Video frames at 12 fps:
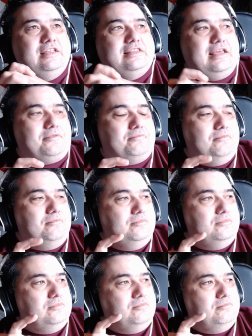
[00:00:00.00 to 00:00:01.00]
that
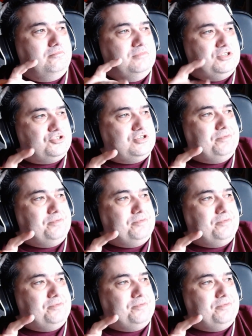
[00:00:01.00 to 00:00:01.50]
mystery